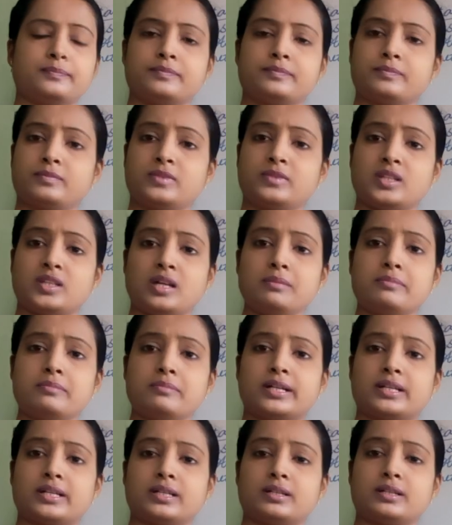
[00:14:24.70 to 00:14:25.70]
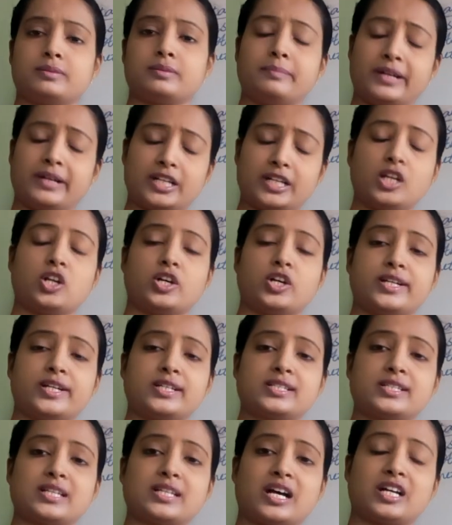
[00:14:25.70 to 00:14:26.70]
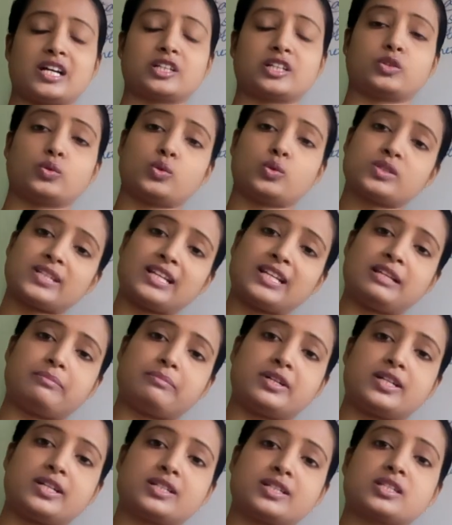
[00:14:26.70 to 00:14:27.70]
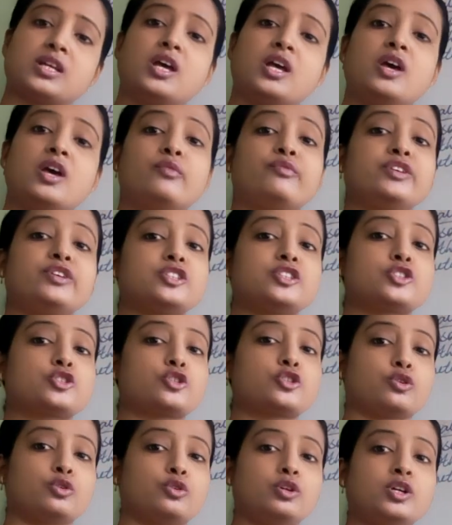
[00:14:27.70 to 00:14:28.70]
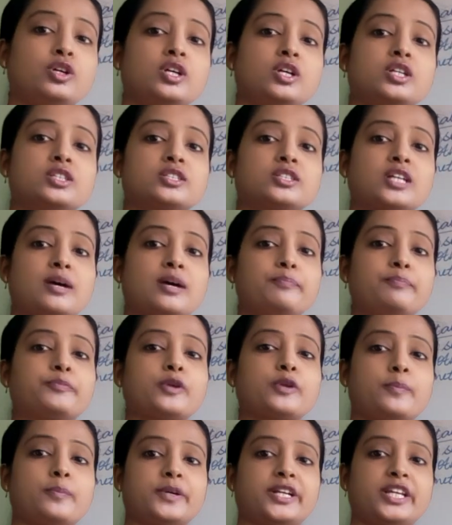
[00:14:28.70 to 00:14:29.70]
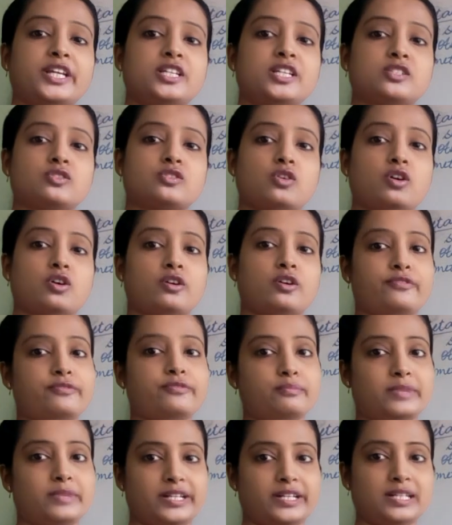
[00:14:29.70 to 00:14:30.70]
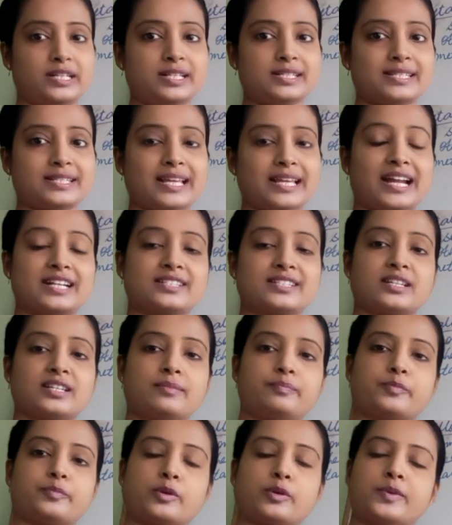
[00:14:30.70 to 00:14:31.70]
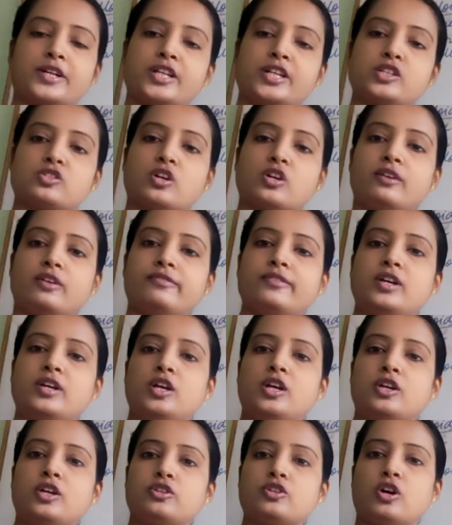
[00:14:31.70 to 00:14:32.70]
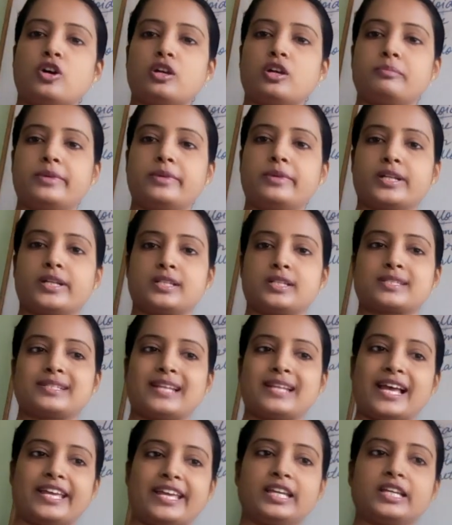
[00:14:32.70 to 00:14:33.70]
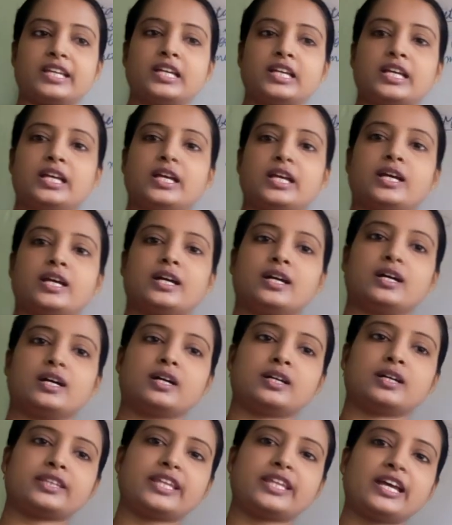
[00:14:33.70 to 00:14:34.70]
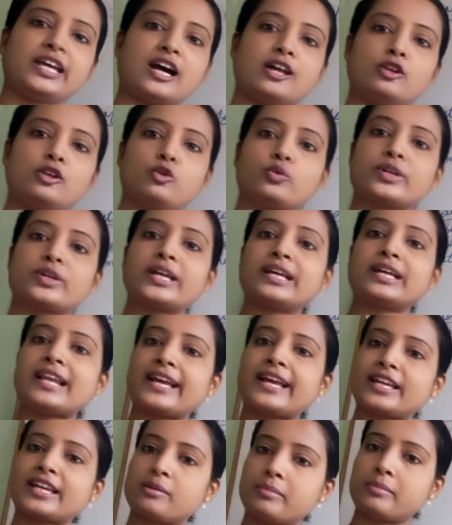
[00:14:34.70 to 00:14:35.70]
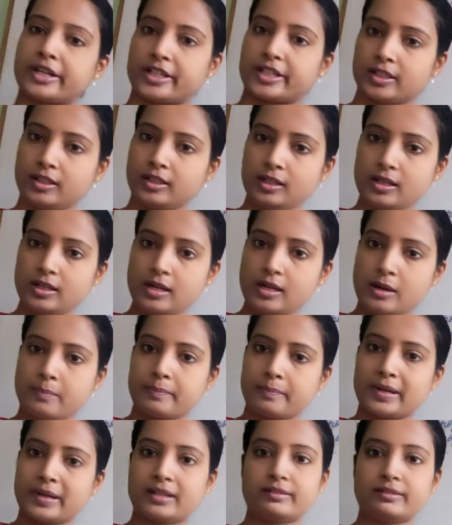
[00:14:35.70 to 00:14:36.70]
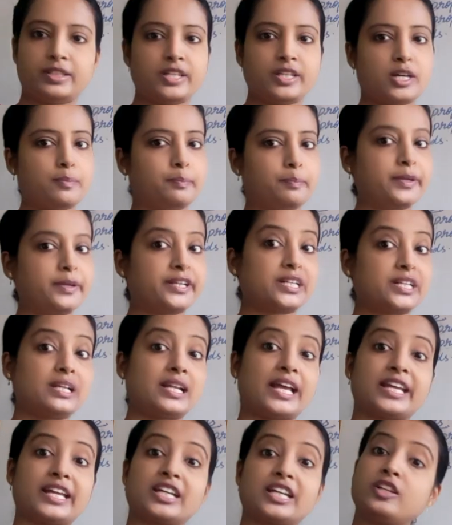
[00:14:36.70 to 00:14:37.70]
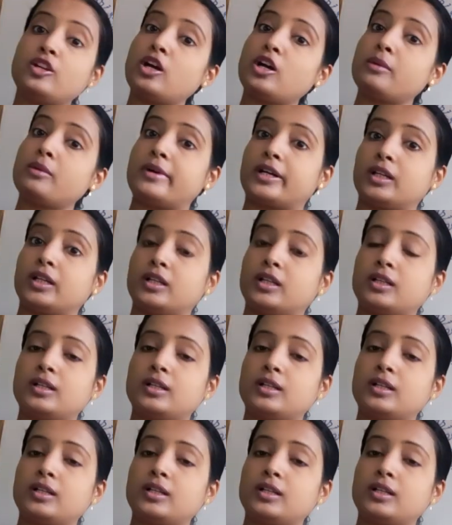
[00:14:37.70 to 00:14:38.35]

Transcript: metalloids are those elements which show some properties of metals and some properties of non-metals. Like they are looking like a metal but they are brittle like a non-metal.